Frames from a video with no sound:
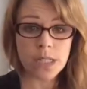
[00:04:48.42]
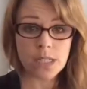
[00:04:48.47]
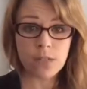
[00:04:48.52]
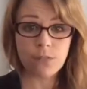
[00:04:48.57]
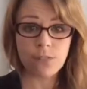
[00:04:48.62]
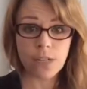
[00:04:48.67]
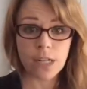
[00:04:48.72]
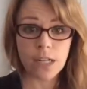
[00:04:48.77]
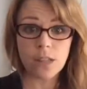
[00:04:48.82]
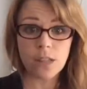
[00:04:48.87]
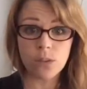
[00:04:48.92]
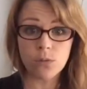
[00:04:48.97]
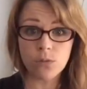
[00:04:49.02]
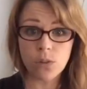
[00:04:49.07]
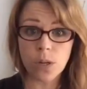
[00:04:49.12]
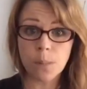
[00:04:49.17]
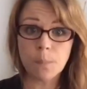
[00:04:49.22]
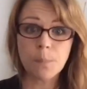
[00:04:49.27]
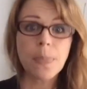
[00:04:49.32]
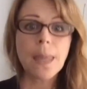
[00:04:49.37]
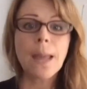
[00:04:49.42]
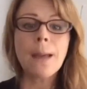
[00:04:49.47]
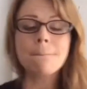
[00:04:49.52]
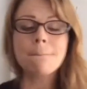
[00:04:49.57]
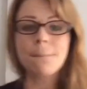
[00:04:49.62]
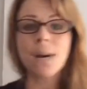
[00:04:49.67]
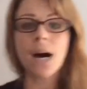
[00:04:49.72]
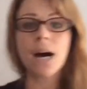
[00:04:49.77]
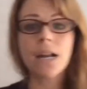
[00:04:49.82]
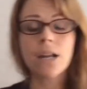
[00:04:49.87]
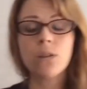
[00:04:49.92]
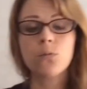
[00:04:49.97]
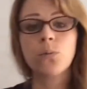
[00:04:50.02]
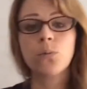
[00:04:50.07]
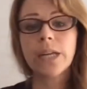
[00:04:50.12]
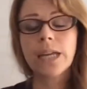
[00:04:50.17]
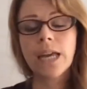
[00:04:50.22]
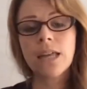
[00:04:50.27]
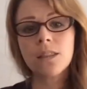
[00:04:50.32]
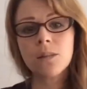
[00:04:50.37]
different in the room, but if
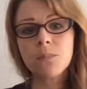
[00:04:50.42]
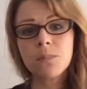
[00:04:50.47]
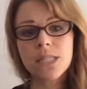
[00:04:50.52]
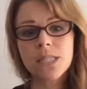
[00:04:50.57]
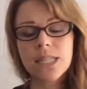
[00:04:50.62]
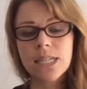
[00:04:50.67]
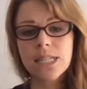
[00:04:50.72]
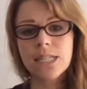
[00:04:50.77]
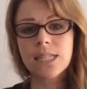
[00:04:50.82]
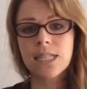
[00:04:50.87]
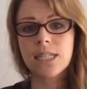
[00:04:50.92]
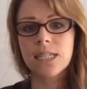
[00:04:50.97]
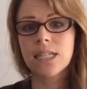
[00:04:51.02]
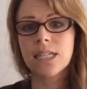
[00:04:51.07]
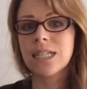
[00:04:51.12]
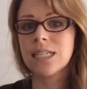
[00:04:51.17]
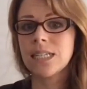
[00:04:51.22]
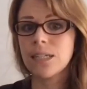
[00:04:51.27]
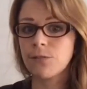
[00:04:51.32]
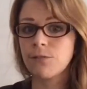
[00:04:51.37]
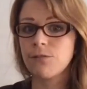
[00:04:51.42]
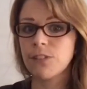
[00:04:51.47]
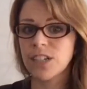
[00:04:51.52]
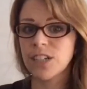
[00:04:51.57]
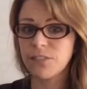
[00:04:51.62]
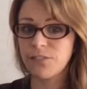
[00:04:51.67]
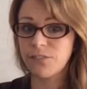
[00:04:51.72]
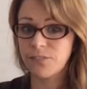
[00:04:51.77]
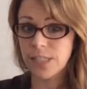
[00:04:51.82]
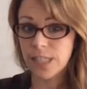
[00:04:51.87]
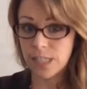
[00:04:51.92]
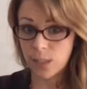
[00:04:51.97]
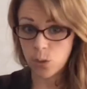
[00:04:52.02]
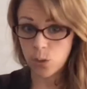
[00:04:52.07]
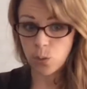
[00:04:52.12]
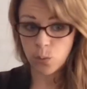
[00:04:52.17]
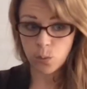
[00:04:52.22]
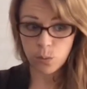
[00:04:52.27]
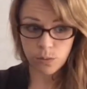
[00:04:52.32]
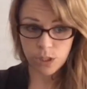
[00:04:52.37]
we get them seated in a different
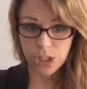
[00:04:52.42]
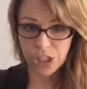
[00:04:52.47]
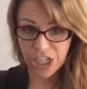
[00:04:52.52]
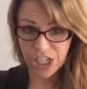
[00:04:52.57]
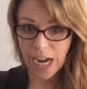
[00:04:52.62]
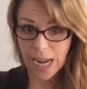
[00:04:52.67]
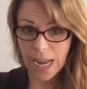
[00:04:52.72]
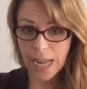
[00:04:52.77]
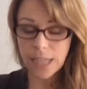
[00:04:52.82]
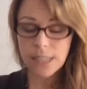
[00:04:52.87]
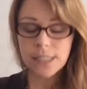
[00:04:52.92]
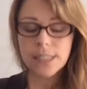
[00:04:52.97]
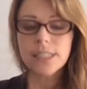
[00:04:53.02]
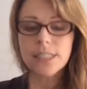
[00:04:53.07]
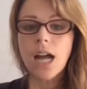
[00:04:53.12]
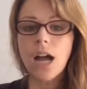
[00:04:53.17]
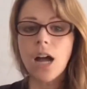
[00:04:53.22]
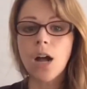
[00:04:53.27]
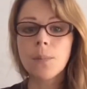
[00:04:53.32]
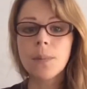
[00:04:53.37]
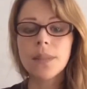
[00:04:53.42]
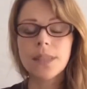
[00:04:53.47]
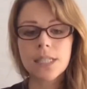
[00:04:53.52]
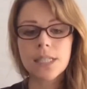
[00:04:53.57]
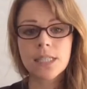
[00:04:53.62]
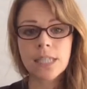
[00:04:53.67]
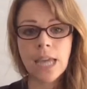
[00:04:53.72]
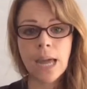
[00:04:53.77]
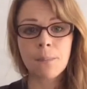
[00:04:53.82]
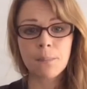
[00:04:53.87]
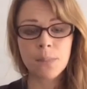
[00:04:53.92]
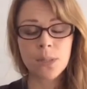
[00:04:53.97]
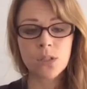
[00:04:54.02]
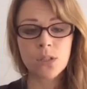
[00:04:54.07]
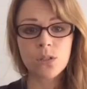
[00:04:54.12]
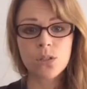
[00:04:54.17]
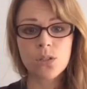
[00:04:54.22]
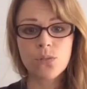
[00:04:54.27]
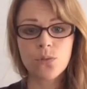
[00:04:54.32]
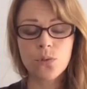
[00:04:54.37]
physical chair, um, this can be
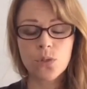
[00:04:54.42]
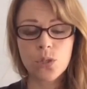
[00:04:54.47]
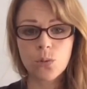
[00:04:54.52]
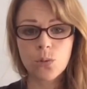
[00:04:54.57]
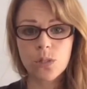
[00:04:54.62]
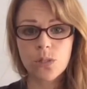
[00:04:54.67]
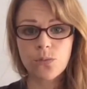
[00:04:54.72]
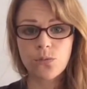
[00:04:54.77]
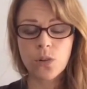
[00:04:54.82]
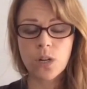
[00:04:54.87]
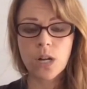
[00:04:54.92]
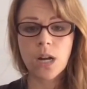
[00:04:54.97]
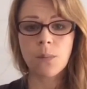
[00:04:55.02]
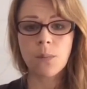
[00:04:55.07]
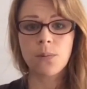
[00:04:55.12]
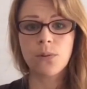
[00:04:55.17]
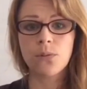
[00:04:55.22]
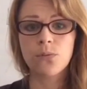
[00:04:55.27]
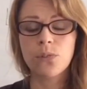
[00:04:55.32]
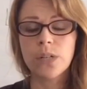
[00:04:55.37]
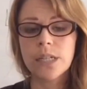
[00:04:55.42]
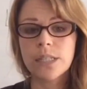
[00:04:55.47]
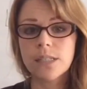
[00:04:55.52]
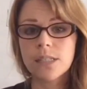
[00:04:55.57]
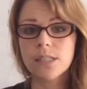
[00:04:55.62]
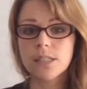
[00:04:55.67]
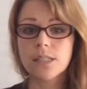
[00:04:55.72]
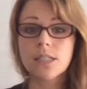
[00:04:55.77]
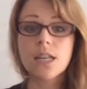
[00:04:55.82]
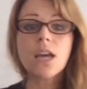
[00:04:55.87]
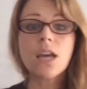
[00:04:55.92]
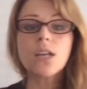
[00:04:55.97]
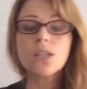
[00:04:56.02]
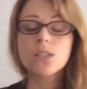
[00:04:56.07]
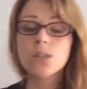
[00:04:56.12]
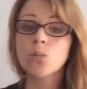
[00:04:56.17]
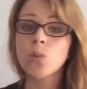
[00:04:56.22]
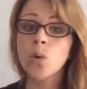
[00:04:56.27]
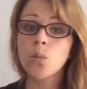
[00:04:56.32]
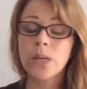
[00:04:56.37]
useful to us for a couple of reasons.
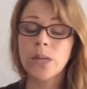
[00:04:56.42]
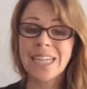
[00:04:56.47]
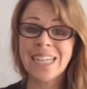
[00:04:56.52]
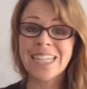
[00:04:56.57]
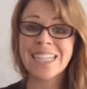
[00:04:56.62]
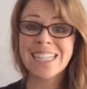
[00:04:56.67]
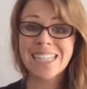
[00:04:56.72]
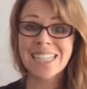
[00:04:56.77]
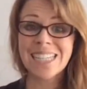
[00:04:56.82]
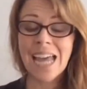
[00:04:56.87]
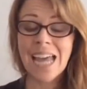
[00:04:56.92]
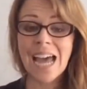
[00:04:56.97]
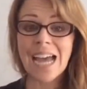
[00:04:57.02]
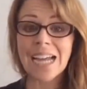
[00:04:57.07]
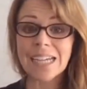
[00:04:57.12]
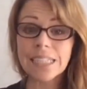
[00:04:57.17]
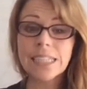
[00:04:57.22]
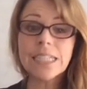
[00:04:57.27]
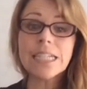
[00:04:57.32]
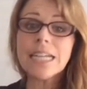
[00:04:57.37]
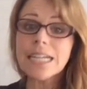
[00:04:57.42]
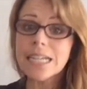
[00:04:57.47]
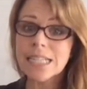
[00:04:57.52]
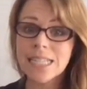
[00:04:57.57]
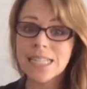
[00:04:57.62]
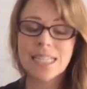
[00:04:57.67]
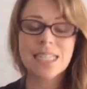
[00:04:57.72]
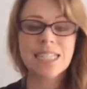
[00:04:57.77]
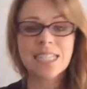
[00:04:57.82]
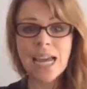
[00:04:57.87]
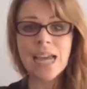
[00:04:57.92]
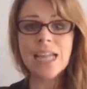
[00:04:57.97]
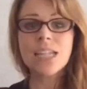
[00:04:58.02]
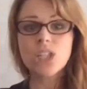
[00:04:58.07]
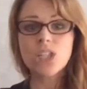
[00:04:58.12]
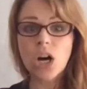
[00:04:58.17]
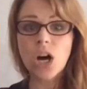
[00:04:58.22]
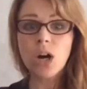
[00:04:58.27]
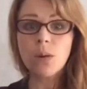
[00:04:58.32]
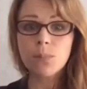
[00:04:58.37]
So, what we can say is stand
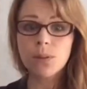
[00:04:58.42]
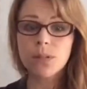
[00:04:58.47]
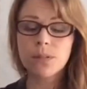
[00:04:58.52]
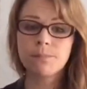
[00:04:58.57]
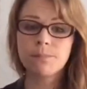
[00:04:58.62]
up,